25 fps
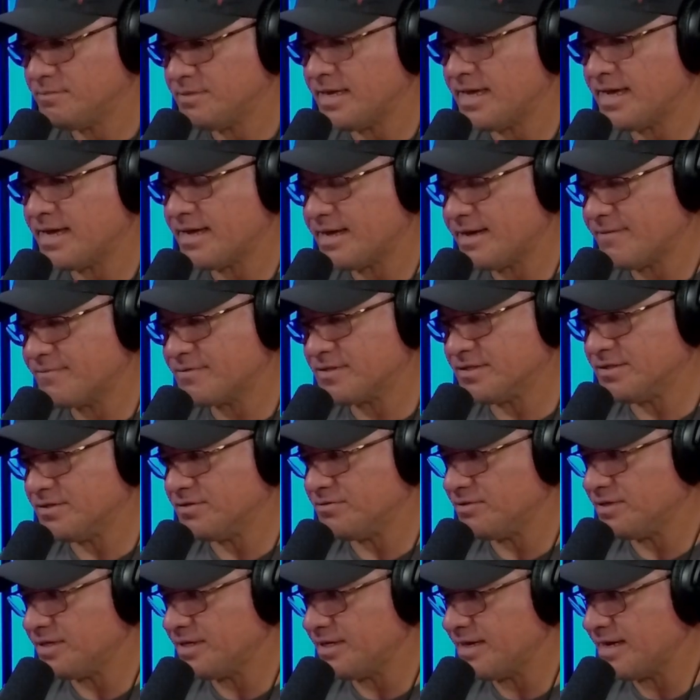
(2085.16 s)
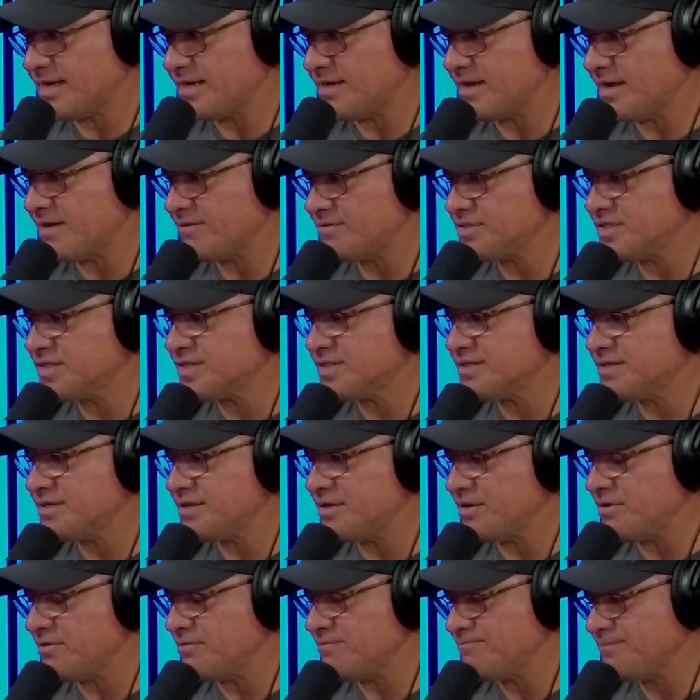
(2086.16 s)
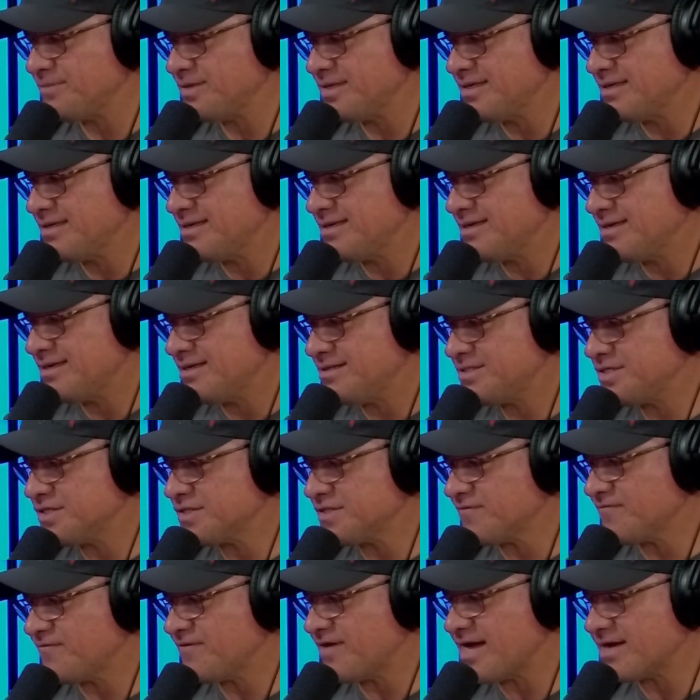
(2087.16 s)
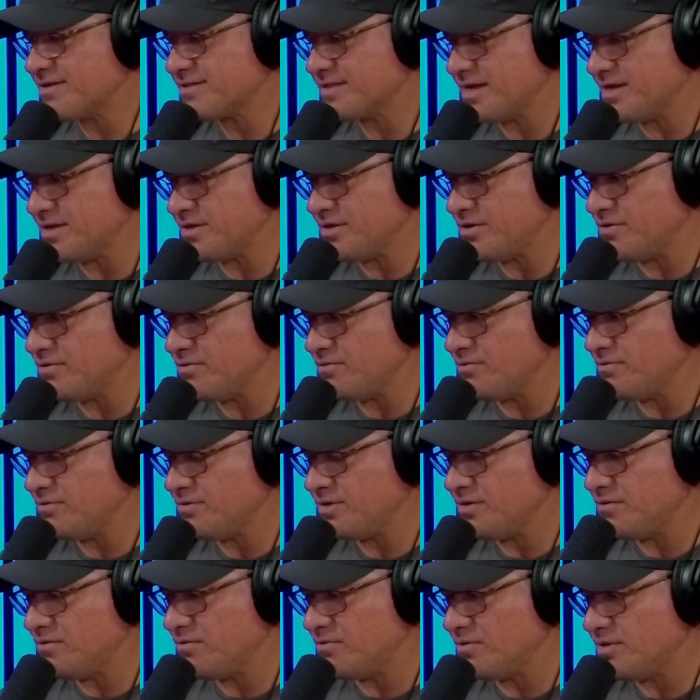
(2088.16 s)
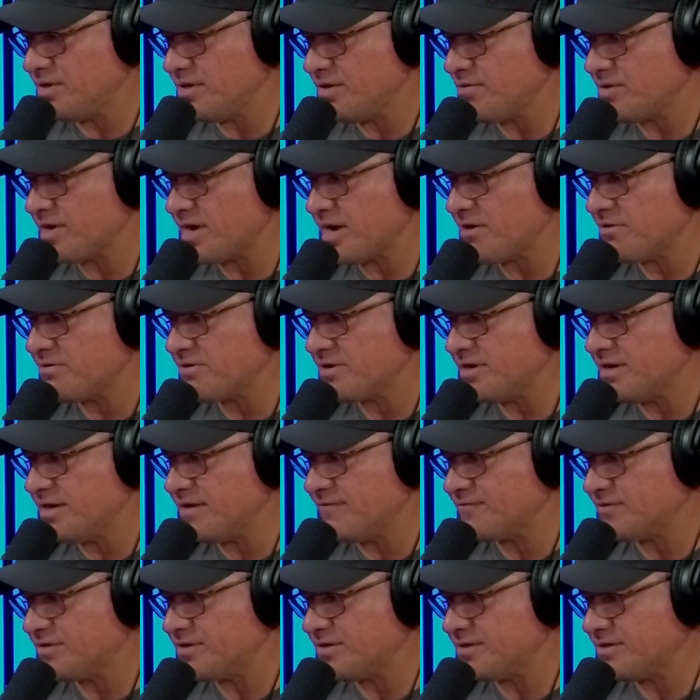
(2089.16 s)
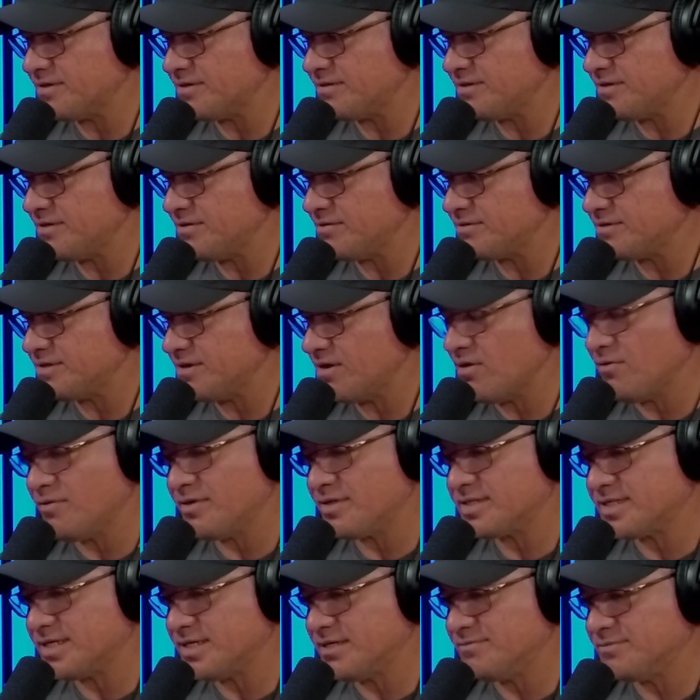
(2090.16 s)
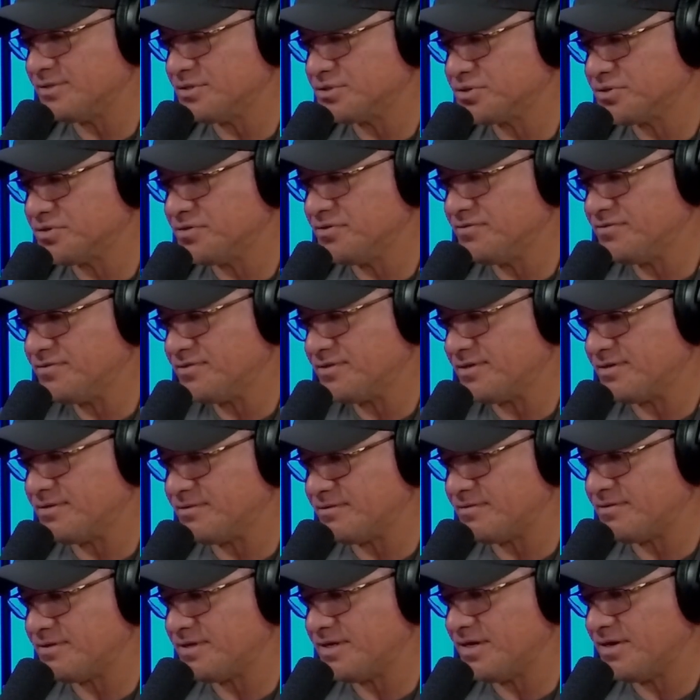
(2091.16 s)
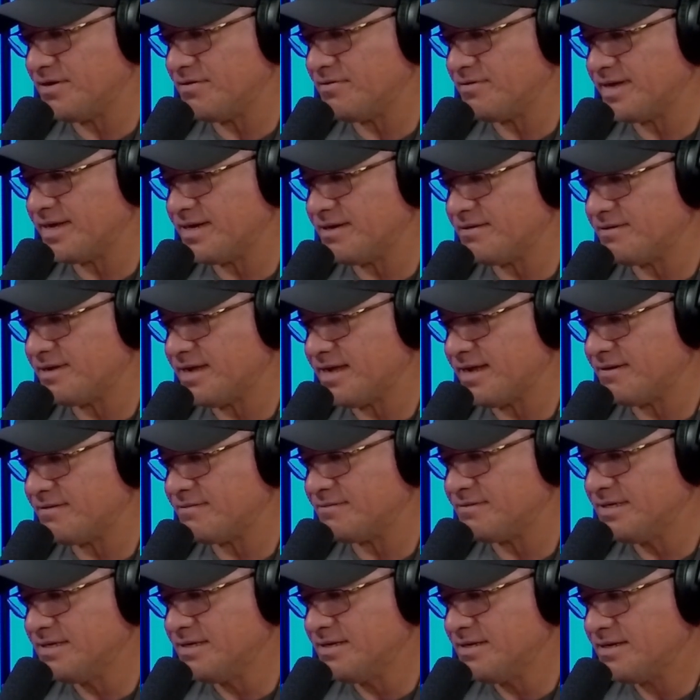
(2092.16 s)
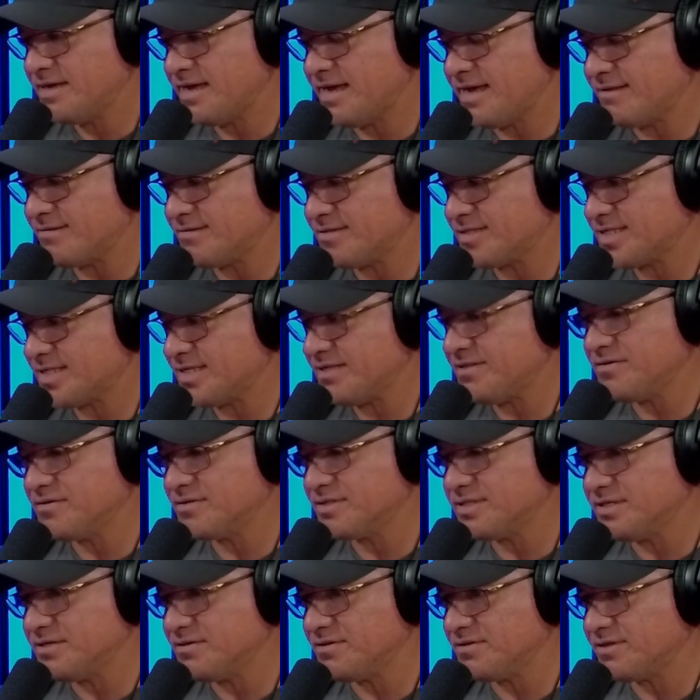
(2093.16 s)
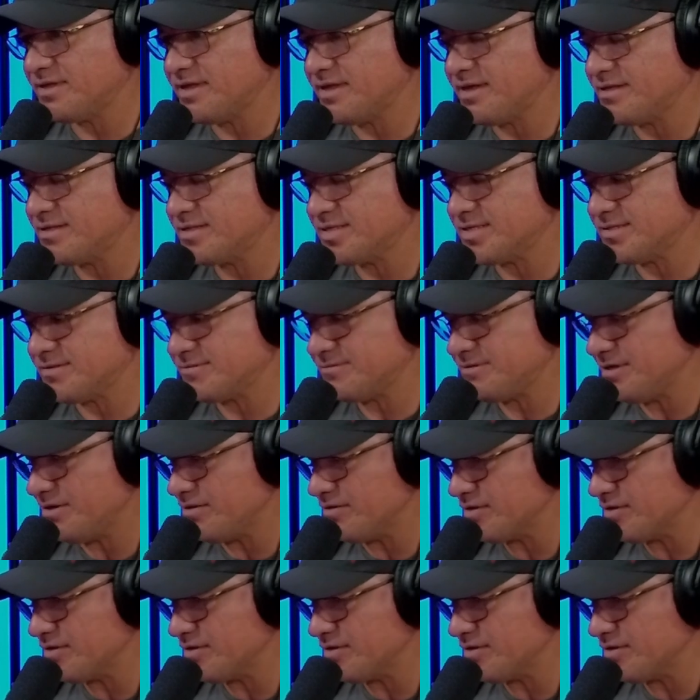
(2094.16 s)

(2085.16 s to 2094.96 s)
yeah absolutely and and just you know just the fact that you you you cared enough to you know always tell him the truth and you know and and and see those little things and you know